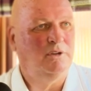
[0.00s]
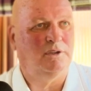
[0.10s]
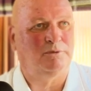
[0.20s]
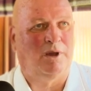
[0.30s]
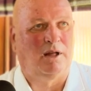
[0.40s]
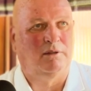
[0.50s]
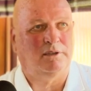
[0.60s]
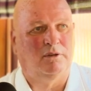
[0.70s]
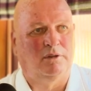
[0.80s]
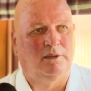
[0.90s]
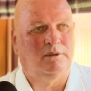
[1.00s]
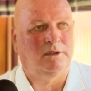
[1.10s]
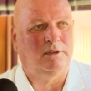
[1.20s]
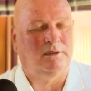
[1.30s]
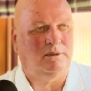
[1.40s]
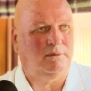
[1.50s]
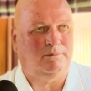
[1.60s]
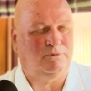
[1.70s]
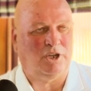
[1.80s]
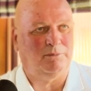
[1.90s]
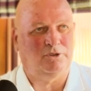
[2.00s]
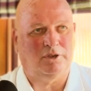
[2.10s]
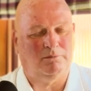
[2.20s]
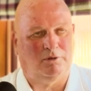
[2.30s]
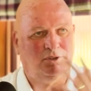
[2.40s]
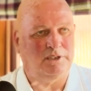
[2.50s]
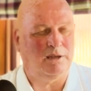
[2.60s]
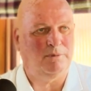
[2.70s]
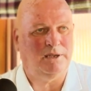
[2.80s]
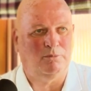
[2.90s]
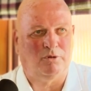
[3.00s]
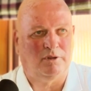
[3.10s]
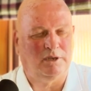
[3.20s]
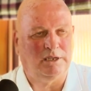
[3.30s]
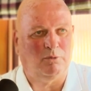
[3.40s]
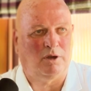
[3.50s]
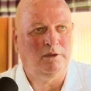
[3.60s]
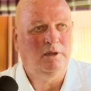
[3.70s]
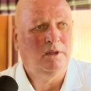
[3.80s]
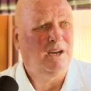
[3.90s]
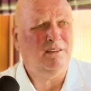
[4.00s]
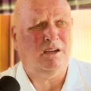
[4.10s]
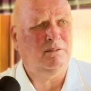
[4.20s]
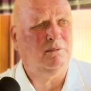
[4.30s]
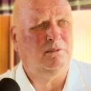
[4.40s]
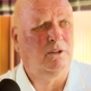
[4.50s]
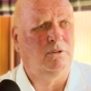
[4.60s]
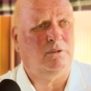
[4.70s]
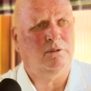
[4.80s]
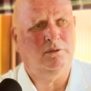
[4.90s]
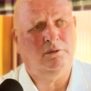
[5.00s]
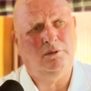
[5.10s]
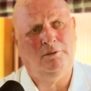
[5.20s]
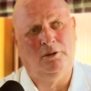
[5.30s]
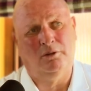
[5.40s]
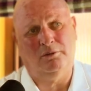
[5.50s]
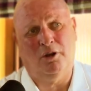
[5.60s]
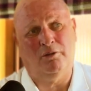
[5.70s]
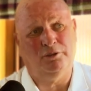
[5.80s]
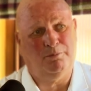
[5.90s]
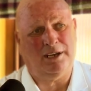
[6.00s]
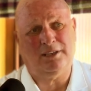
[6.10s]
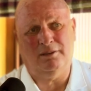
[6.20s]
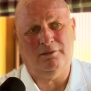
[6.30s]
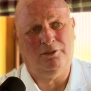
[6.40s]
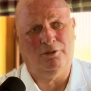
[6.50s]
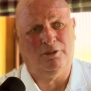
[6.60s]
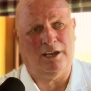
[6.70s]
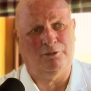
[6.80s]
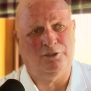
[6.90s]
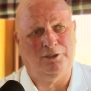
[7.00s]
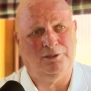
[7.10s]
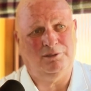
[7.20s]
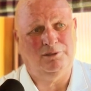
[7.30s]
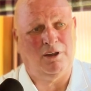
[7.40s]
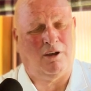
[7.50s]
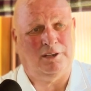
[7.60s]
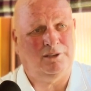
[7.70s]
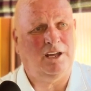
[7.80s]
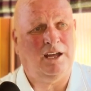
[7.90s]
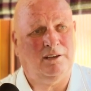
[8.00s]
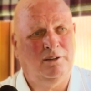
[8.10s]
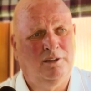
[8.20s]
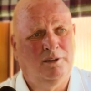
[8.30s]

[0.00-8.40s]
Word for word: yeah. as well. You know, the, the championship obviously get paid more than League One, and and look, if you look Norwich back in 2009, 10,